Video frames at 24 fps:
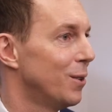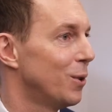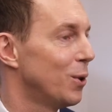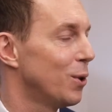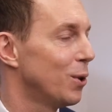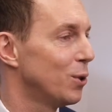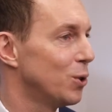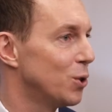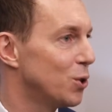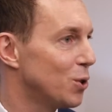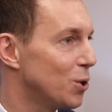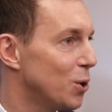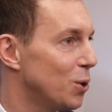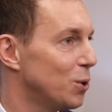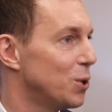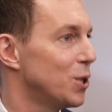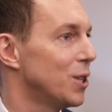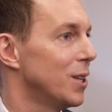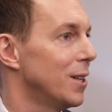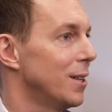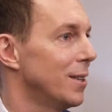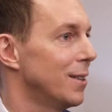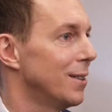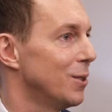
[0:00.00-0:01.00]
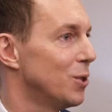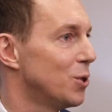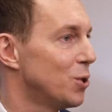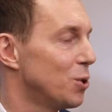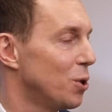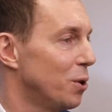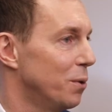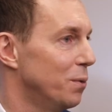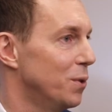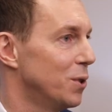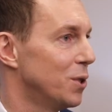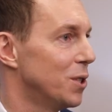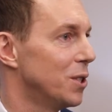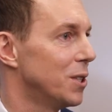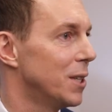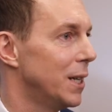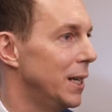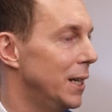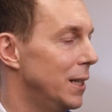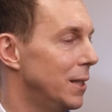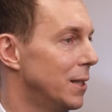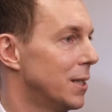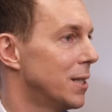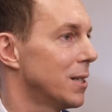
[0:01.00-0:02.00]
consulting services
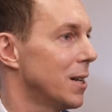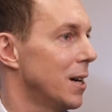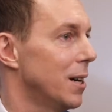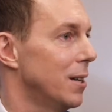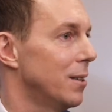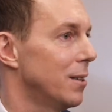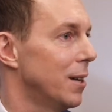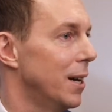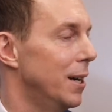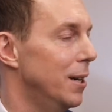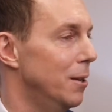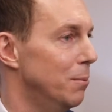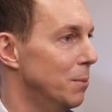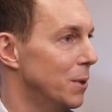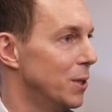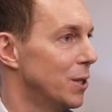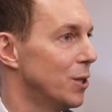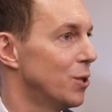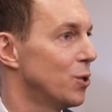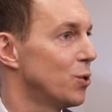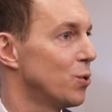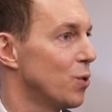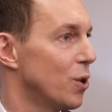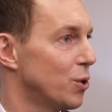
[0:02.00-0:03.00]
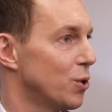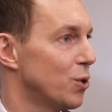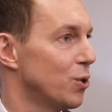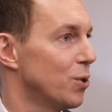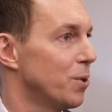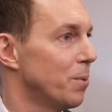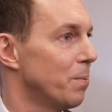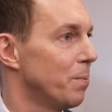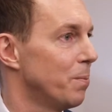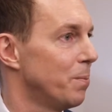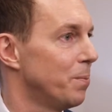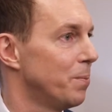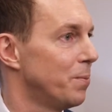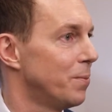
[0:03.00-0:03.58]
inside a limited structure.